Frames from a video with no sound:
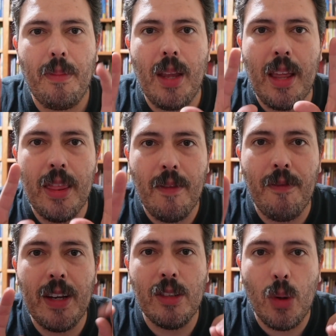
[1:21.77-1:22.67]
the
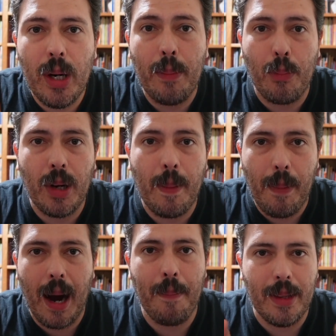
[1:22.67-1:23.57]
field's already
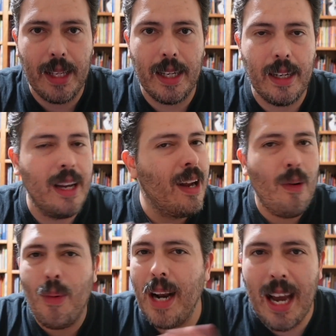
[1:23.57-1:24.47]
pre-populated.
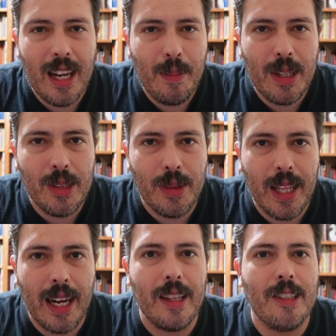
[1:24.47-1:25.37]
We're not going to be doing
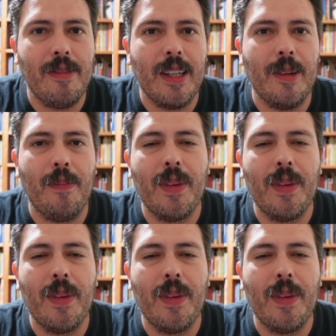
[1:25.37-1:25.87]
that in this video.